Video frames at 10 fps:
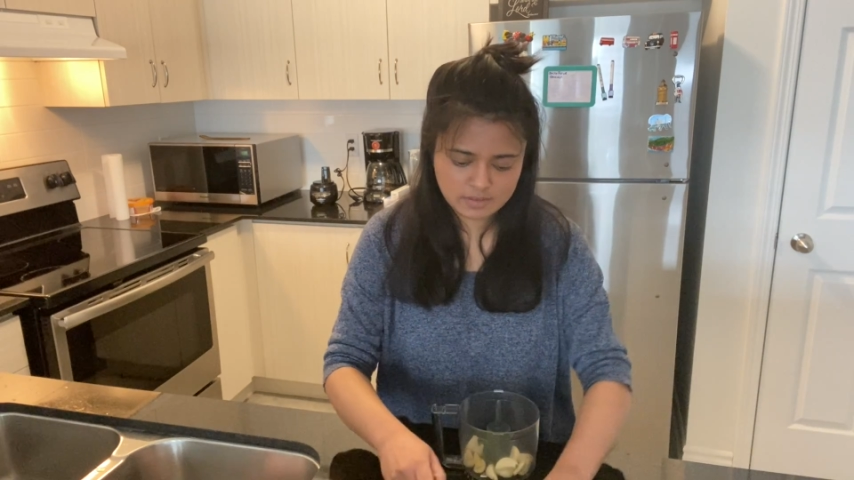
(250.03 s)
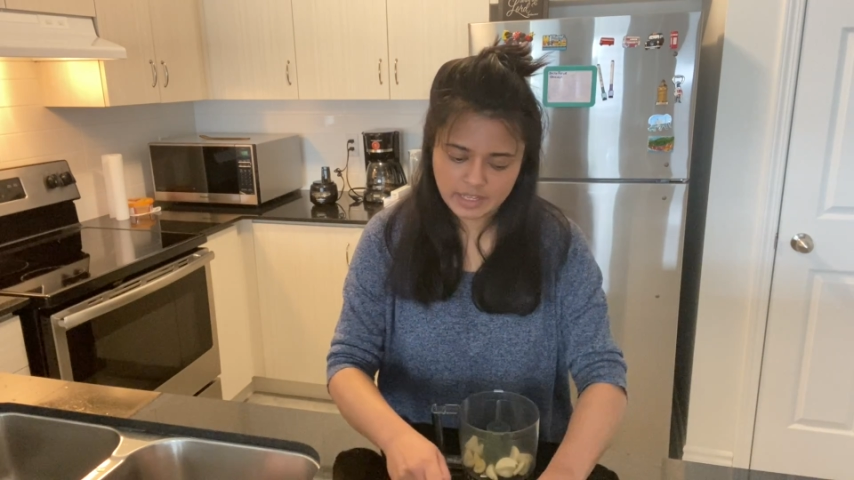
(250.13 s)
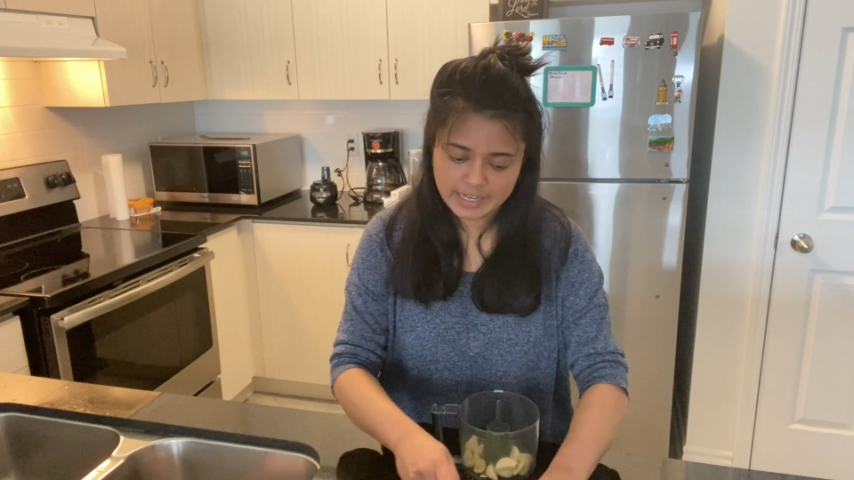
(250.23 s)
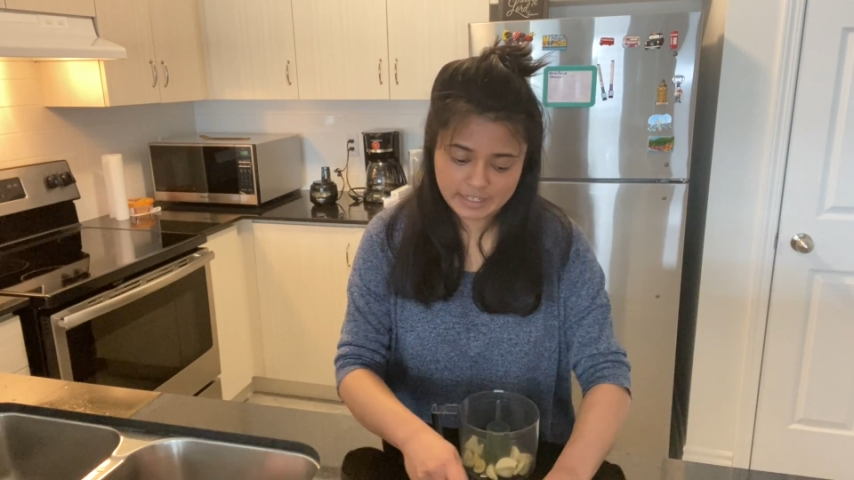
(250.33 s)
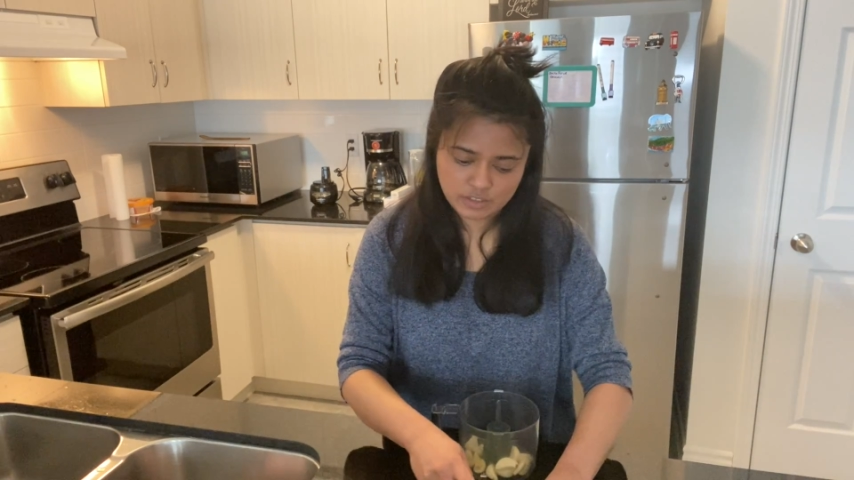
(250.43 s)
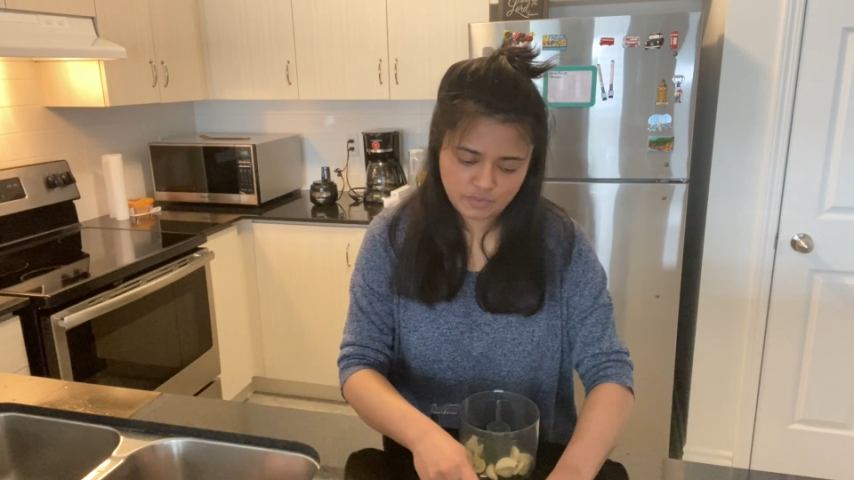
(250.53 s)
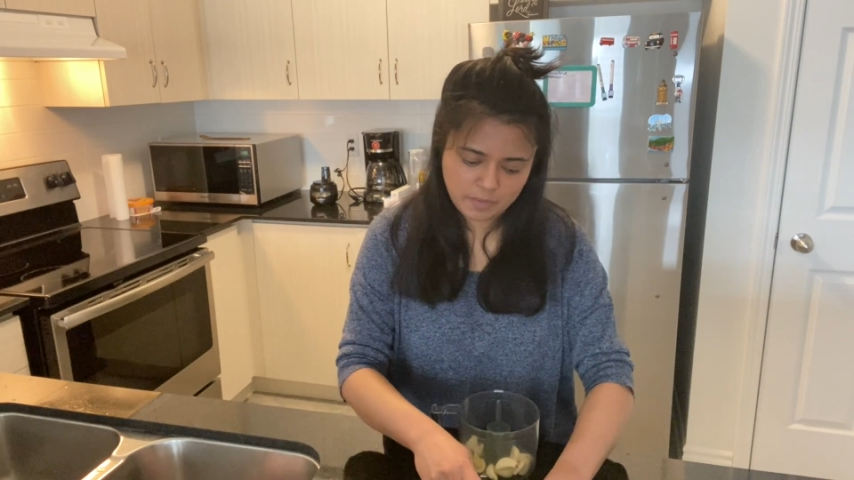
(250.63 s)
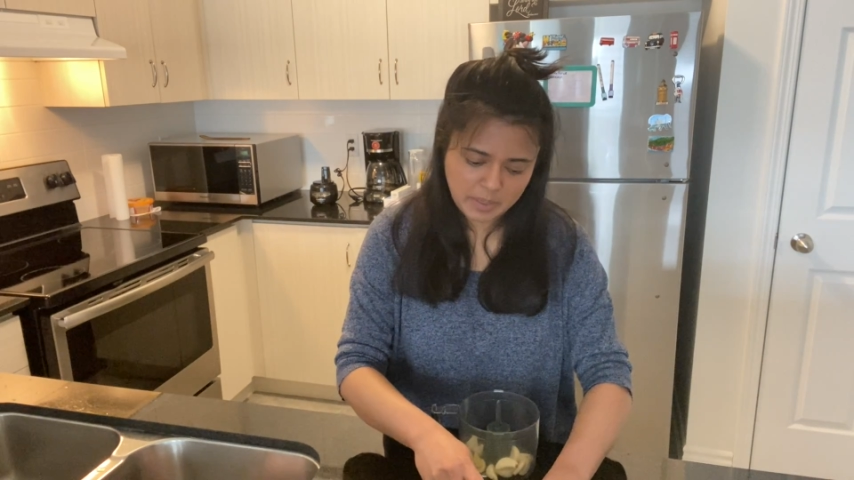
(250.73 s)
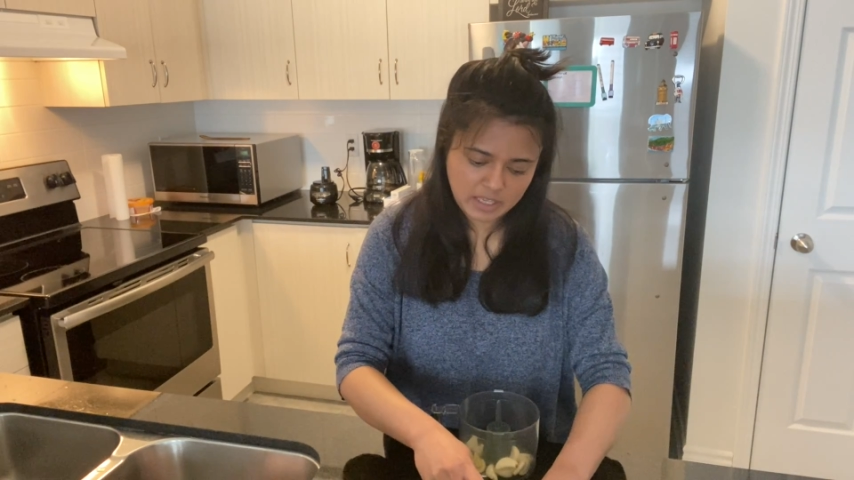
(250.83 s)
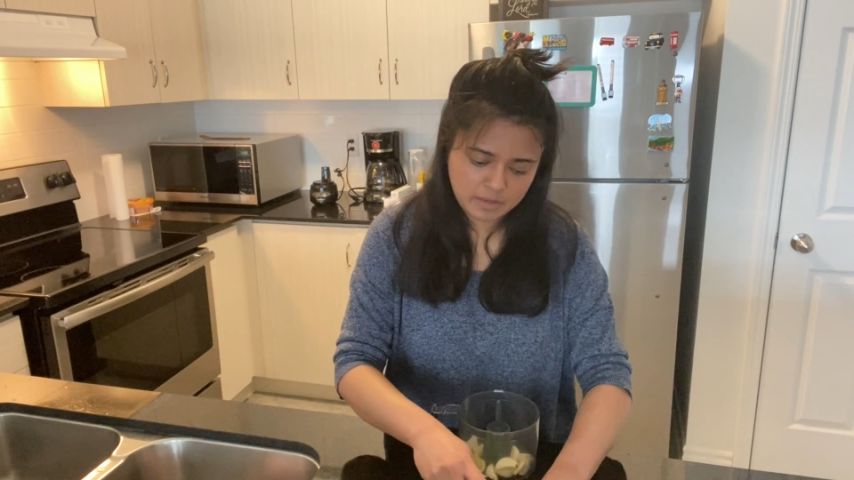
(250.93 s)
at least for
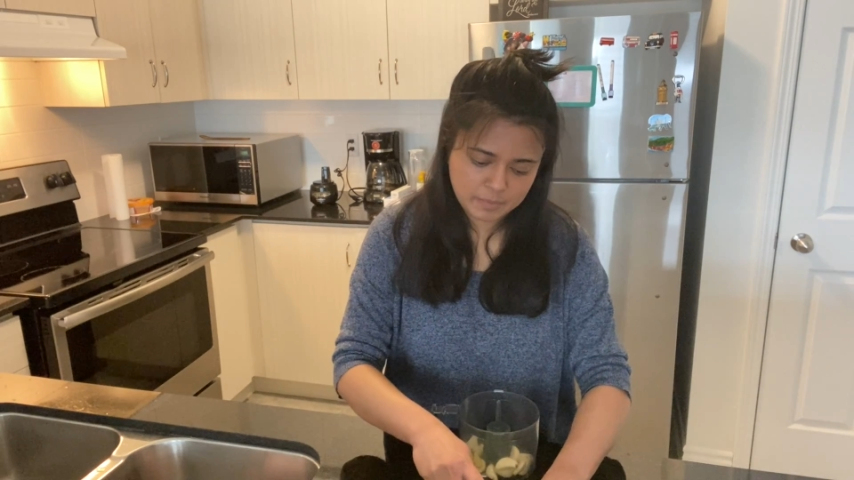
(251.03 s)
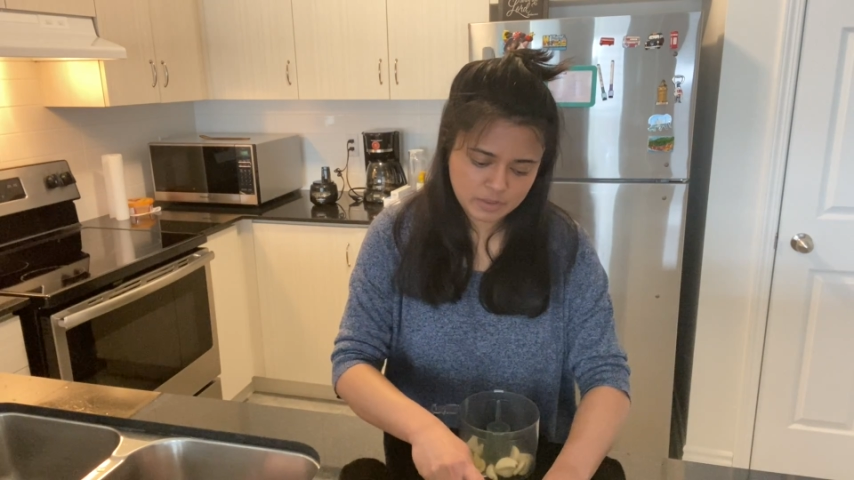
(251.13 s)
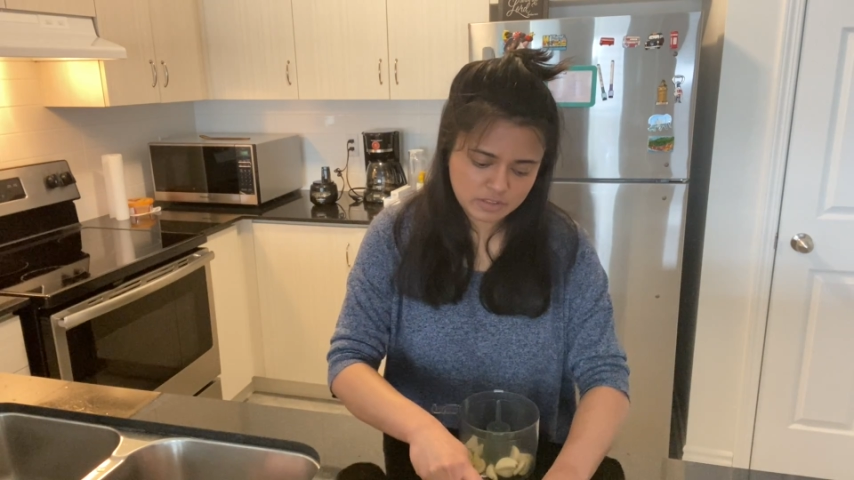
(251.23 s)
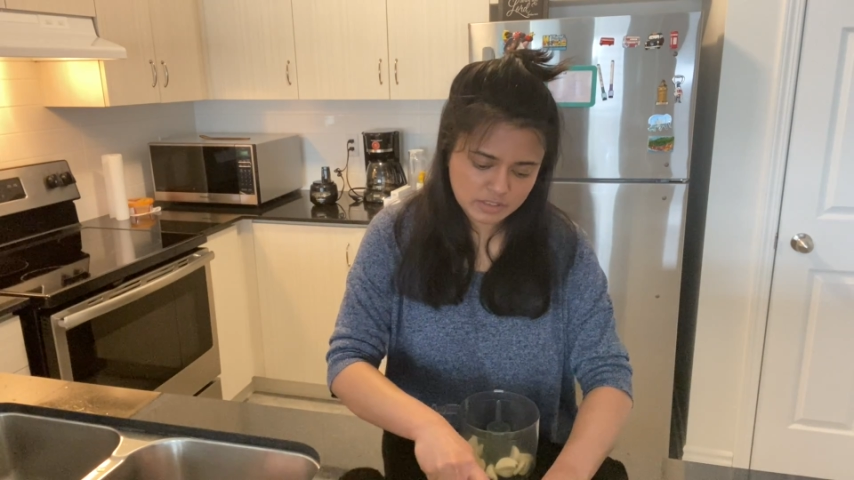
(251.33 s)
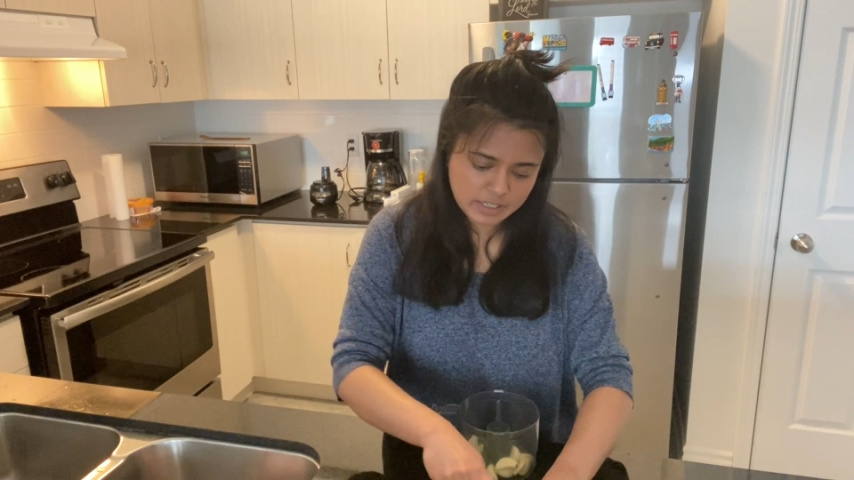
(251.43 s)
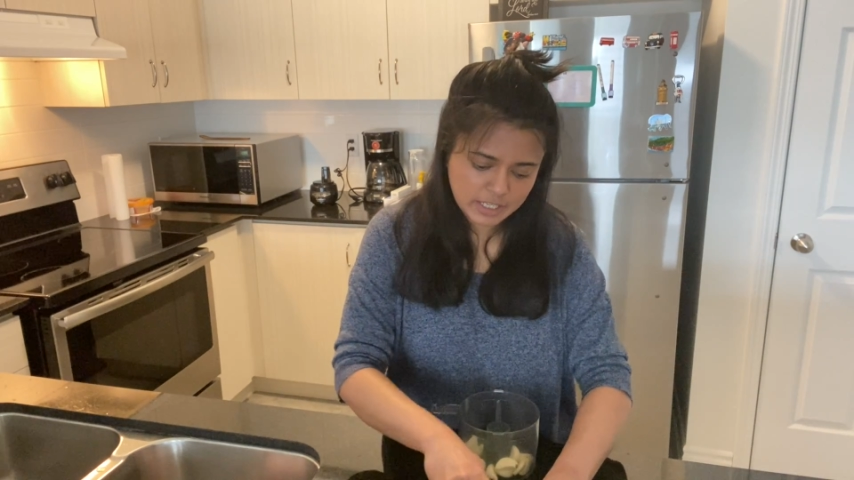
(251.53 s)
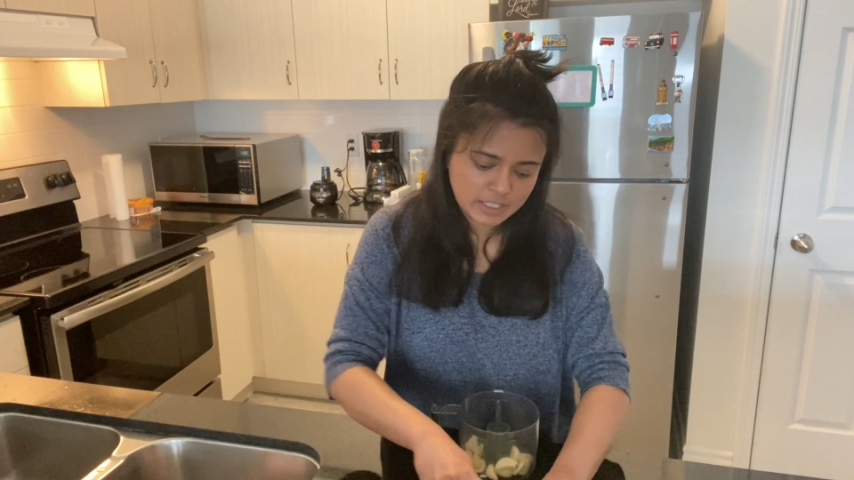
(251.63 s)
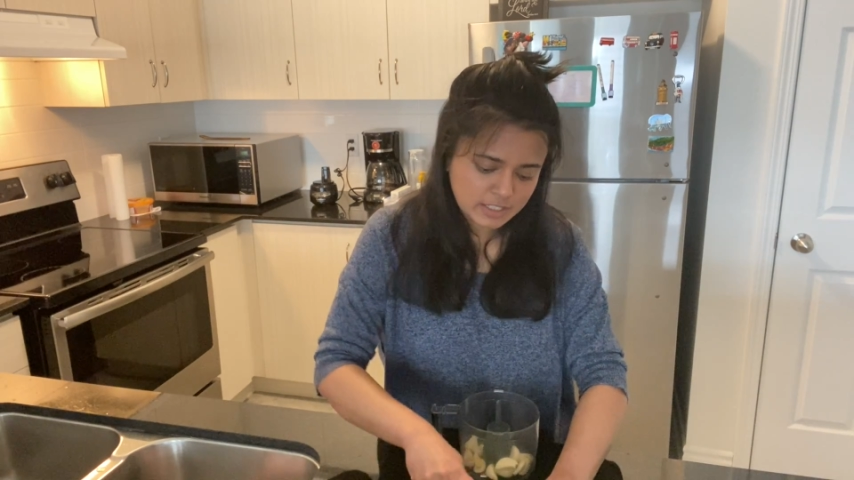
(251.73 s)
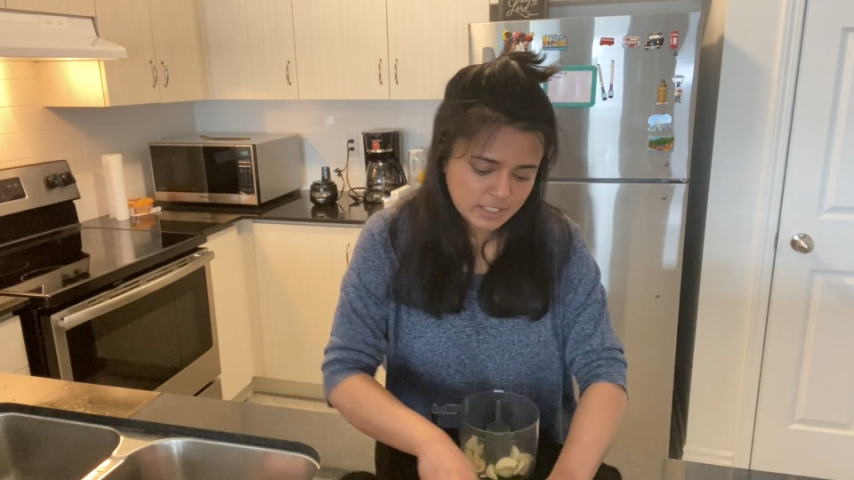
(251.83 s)
me personally.